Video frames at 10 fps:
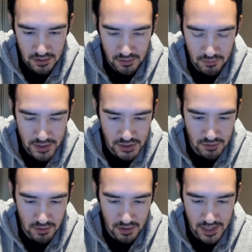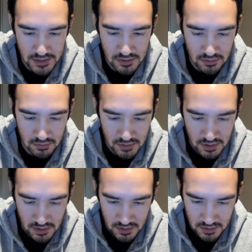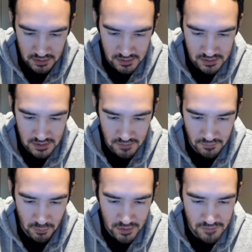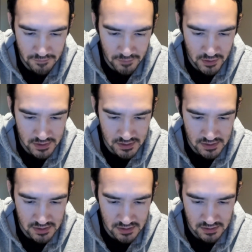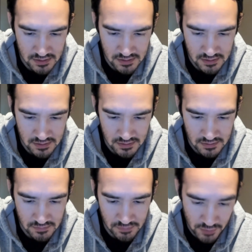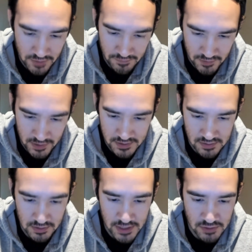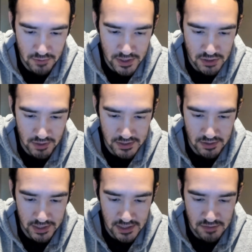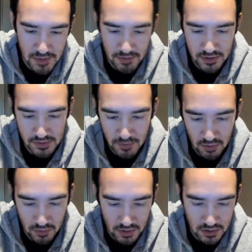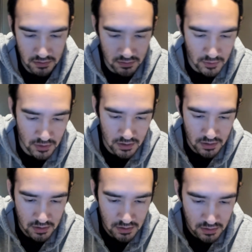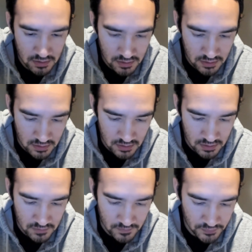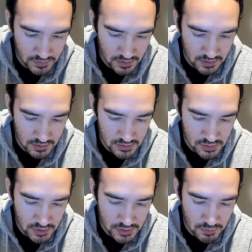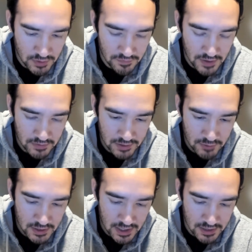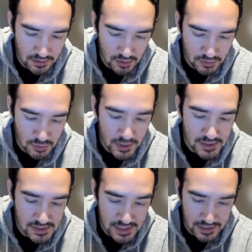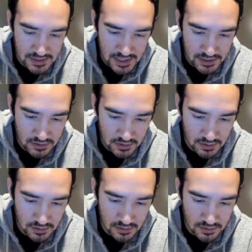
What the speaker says: the ratio on that. So let's see, 40 foot, 40 foot. So less ratio. So I guess maybe this ball will hook a little more. Okay, let's try 25 like we kind of... No, 26 actually.